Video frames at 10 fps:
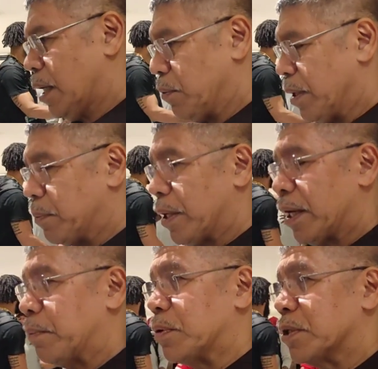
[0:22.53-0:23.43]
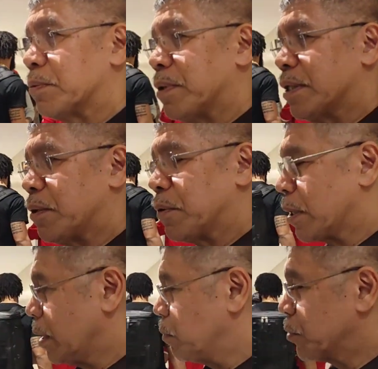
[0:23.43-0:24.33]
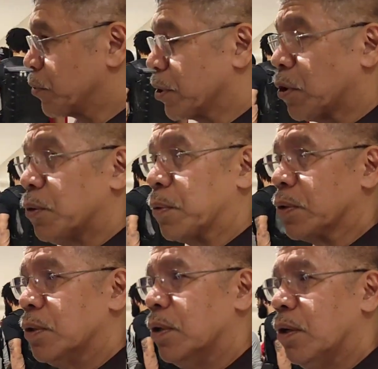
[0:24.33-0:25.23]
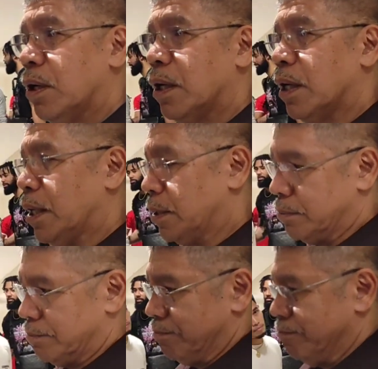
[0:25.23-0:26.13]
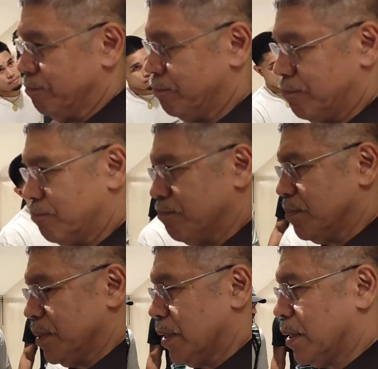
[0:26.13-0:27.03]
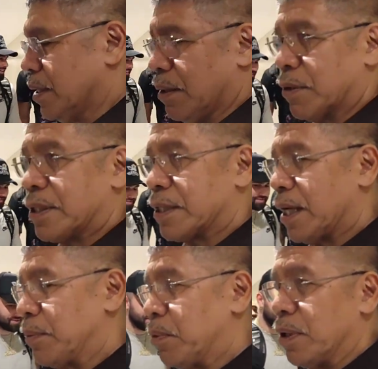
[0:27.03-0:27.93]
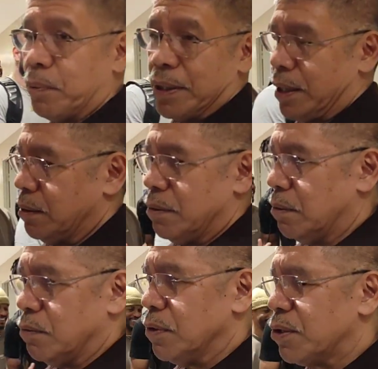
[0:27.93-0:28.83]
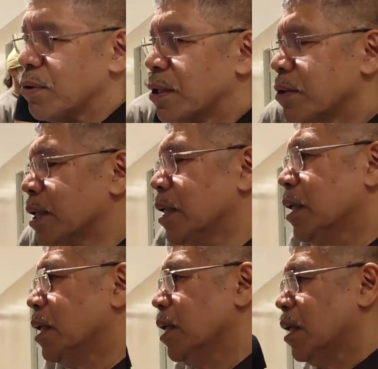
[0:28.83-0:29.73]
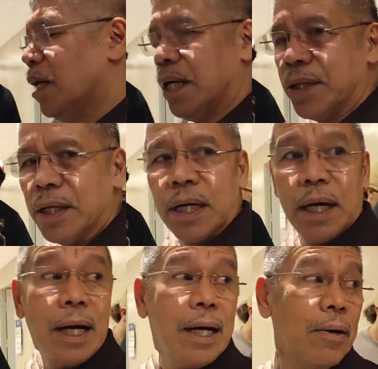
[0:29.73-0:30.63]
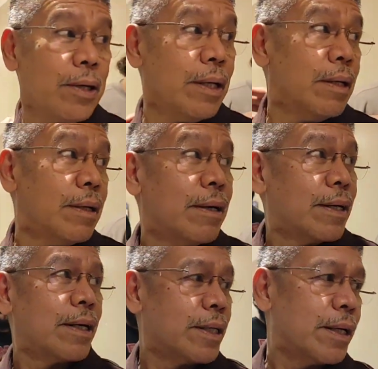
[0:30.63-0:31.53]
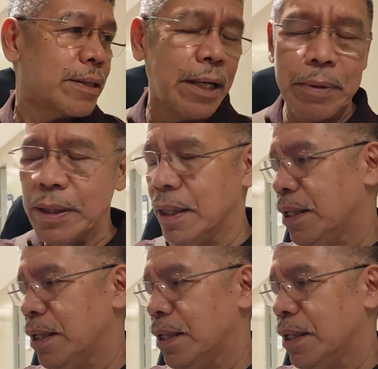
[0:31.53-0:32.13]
we have the numbers, but they were able to recover, and I was not able. But we took it. I think, Devin,